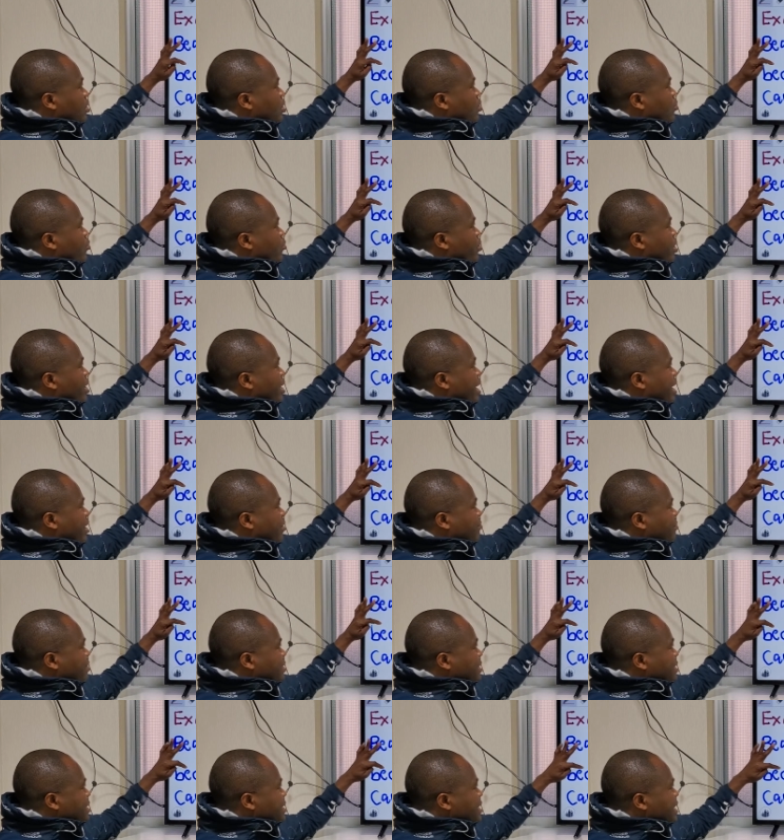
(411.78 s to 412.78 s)
We have
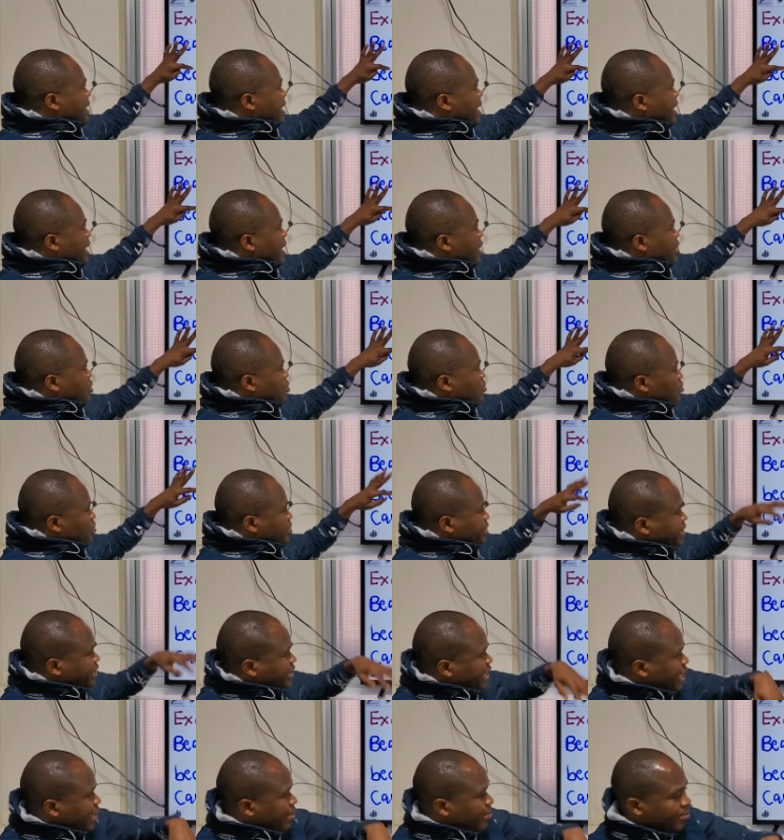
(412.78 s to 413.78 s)
EAU,
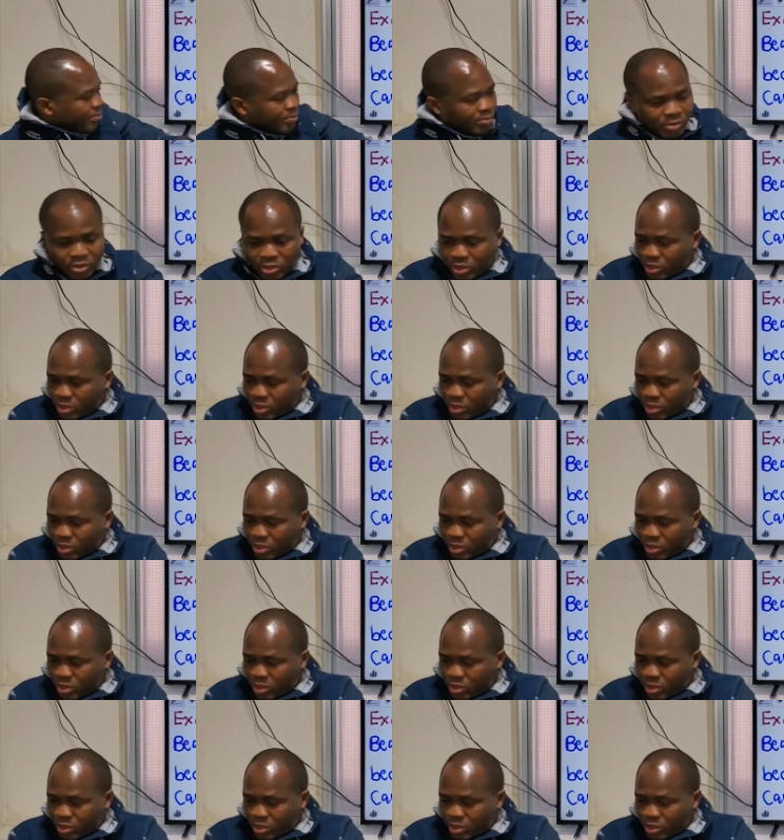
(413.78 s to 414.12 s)
same.